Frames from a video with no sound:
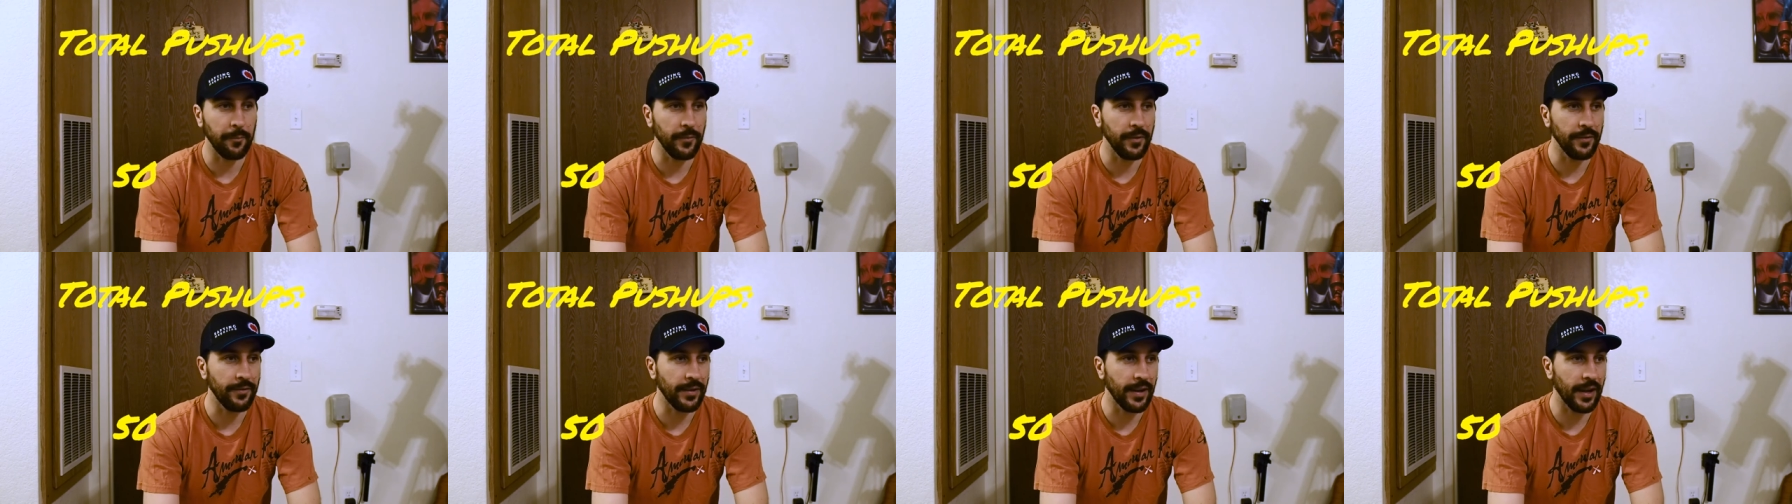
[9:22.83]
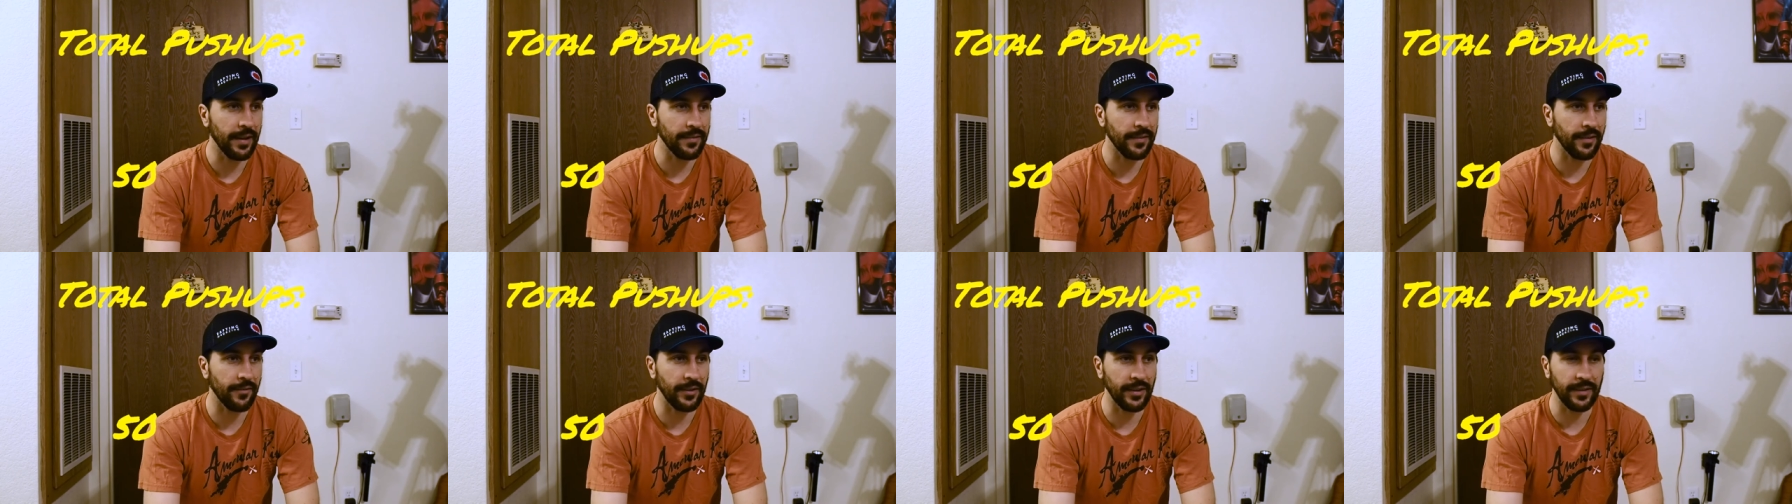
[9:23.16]
If you
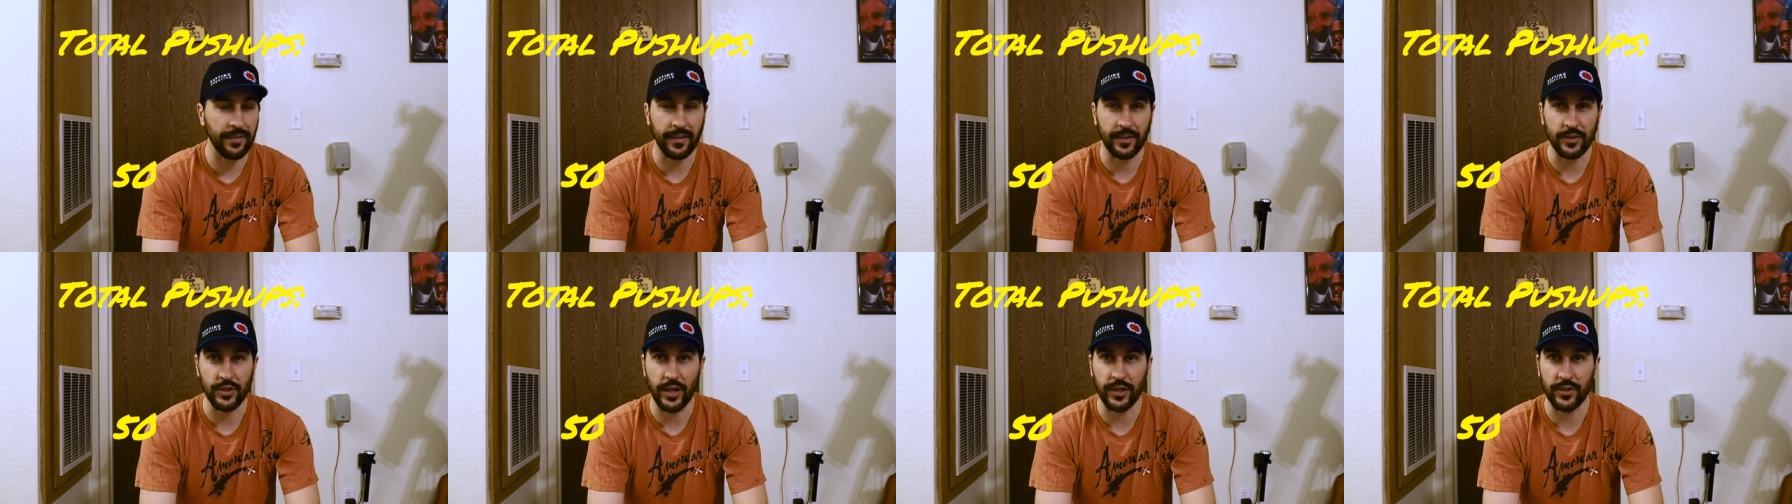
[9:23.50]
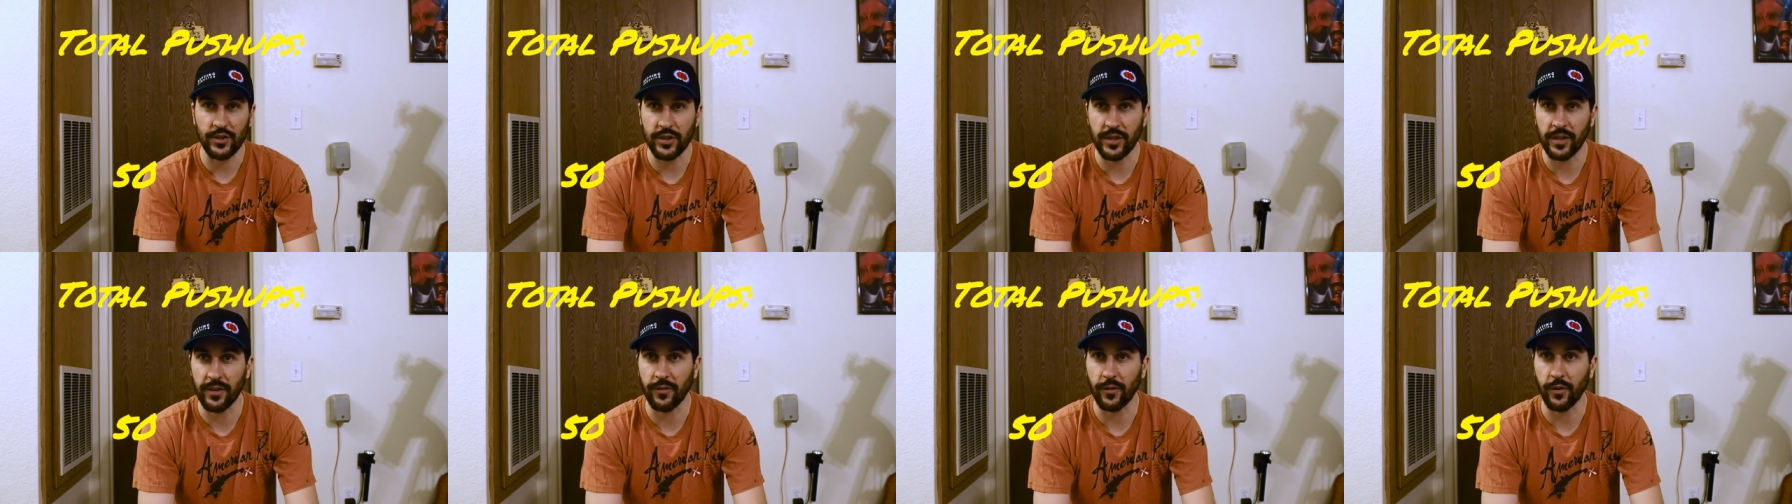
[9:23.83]
guys have any
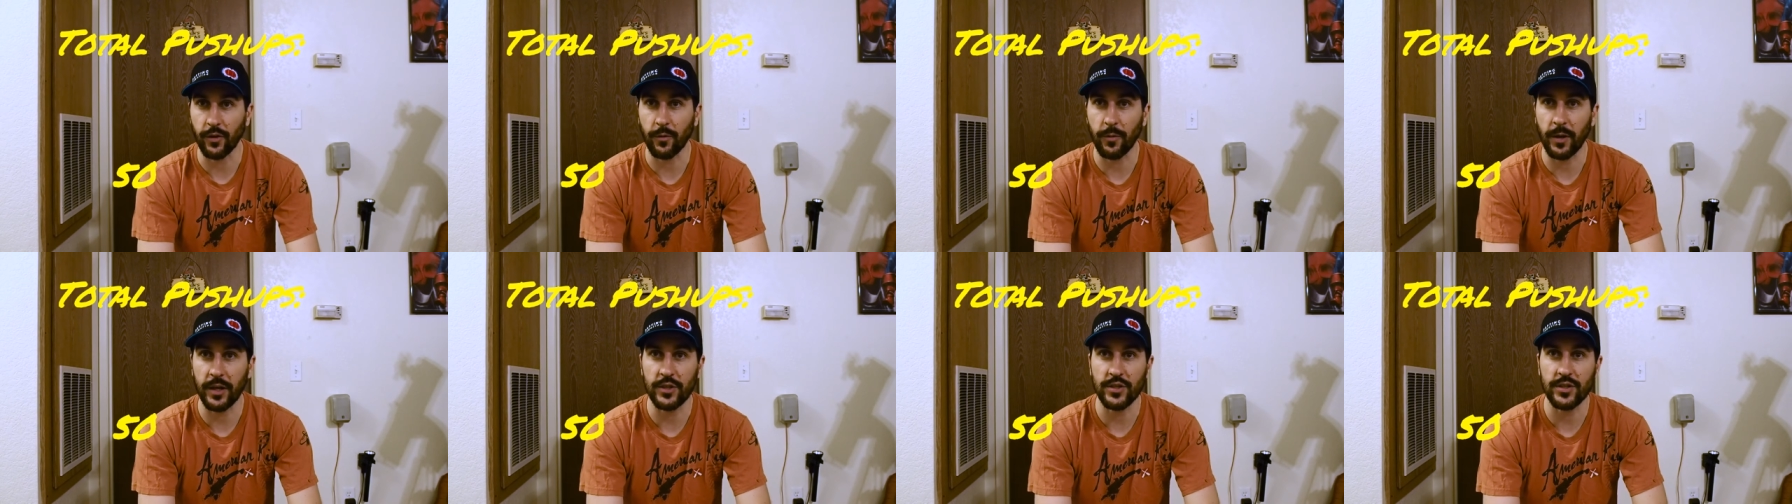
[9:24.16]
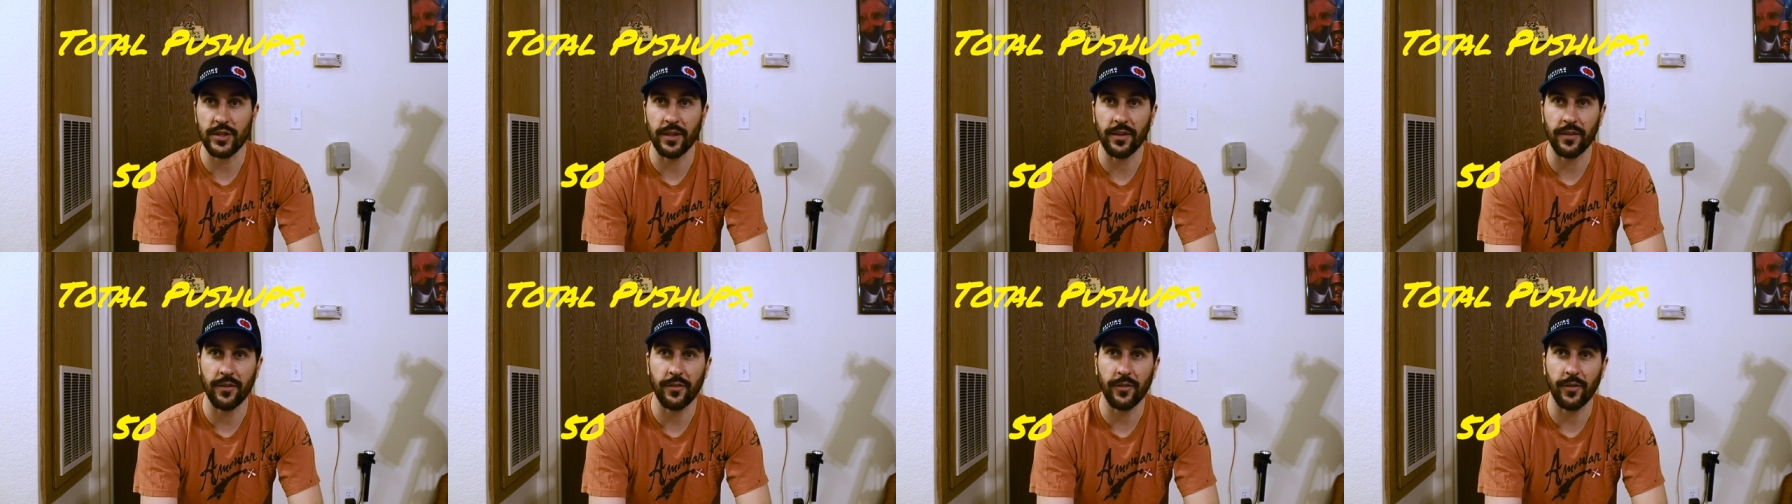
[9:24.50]
suggestions or
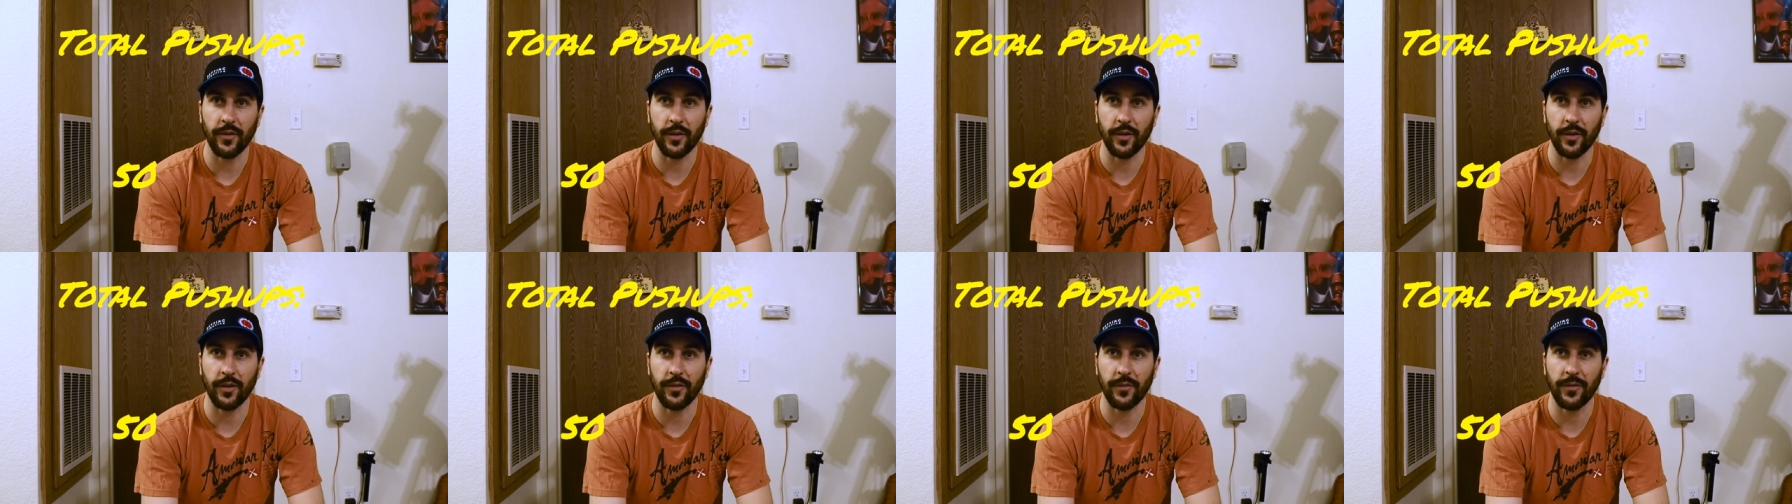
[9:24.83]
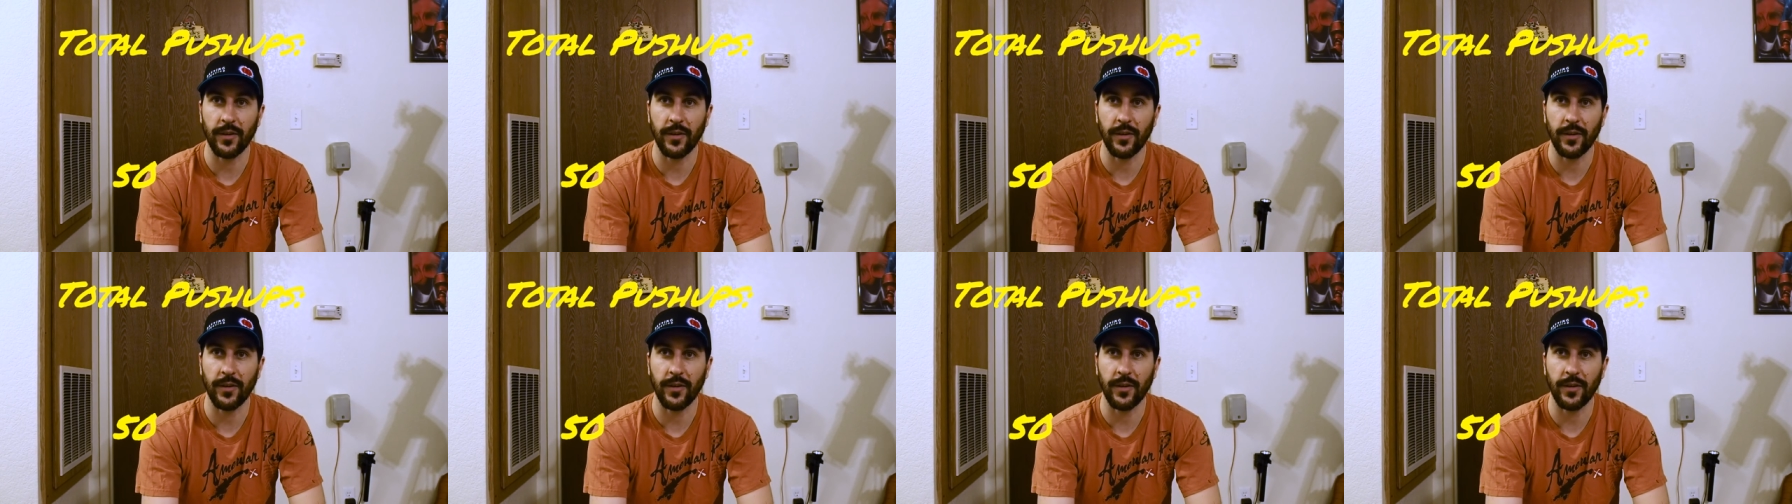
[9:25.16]
questions for